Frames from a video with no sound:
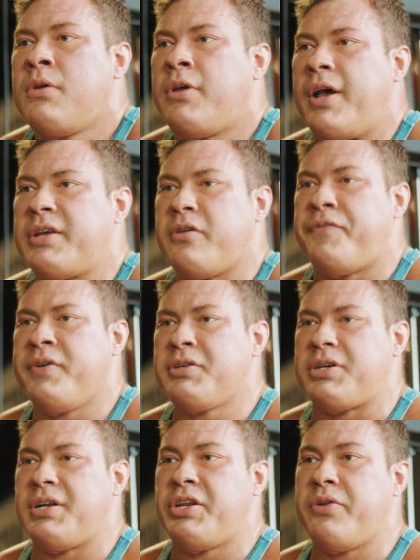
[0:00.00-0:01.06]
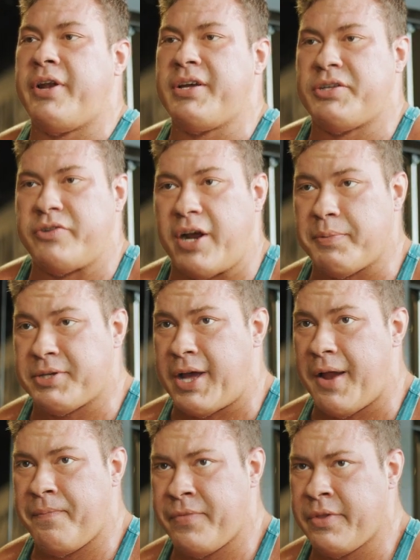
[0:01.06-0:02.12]
Yeah, so it feels good to do a nice drop
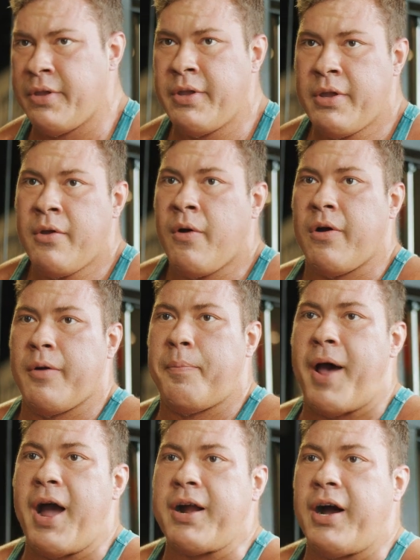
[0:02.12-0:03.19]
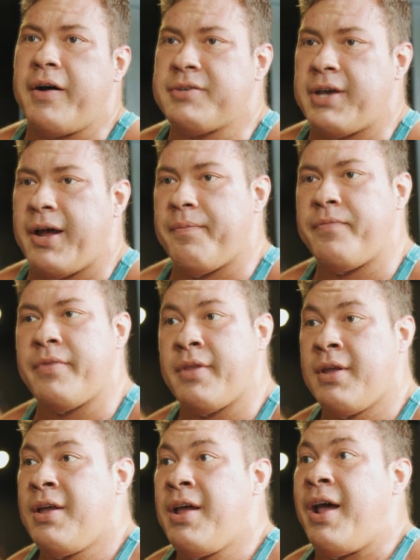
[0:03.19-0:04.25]
set or a back off set
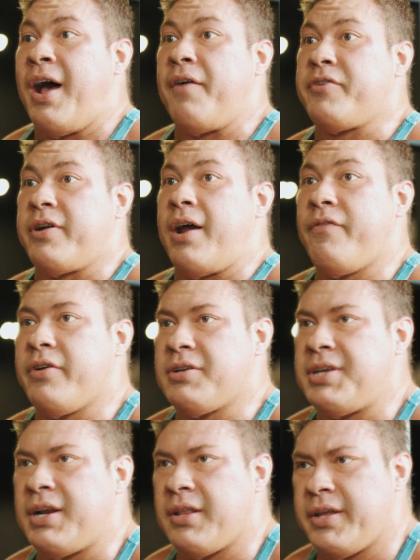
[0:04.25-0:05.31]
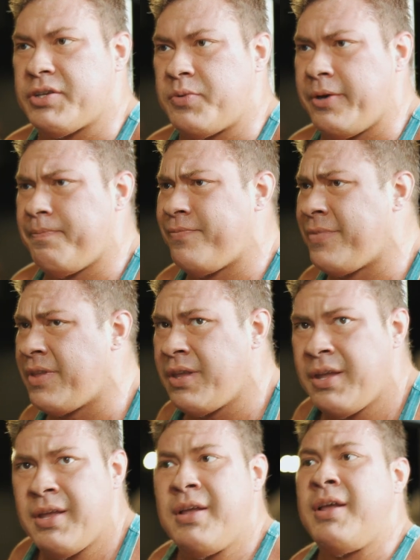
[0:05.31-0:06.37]
after a heavier set of this one.
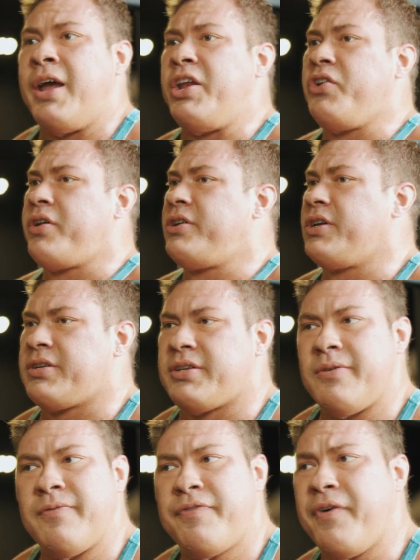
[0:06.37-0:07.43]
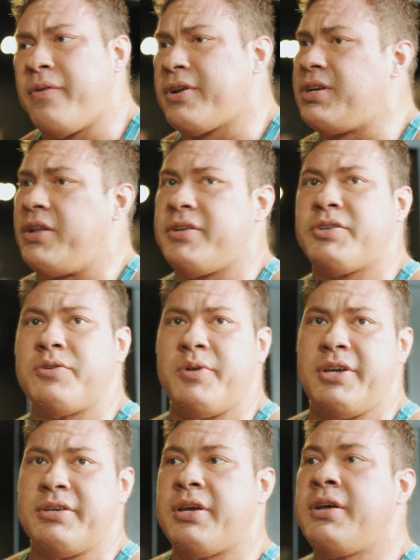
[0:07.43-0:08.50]
And you can just focus on the
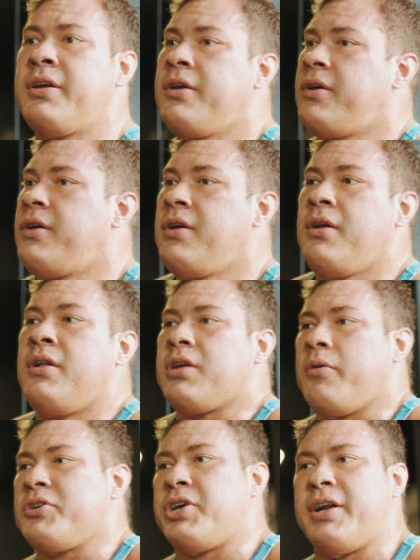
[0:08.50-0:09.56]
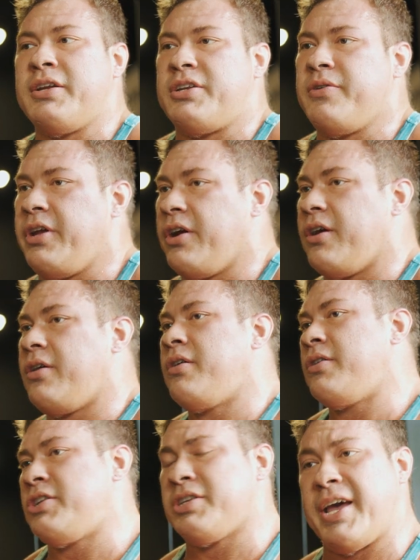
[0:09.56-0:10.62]
squeeze. So all we're trying to do here,
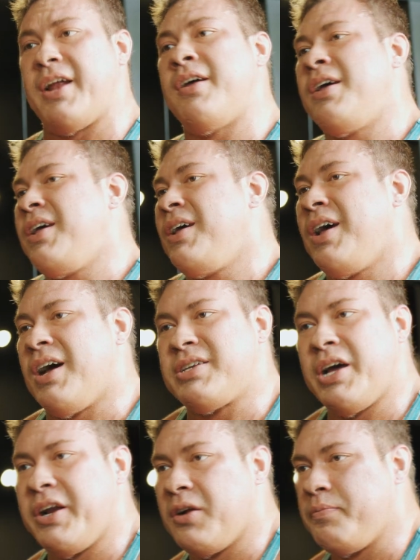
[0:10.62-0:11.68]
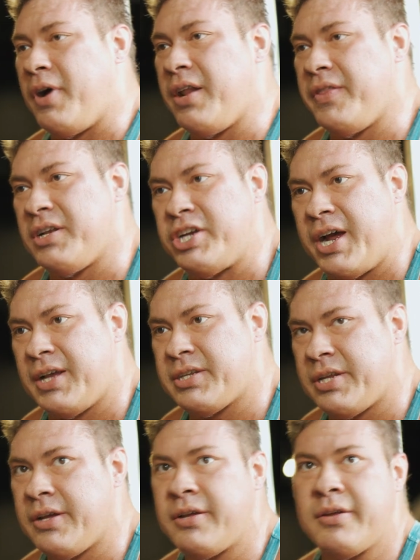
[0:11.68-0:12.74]
just get a ton of blood in the chest.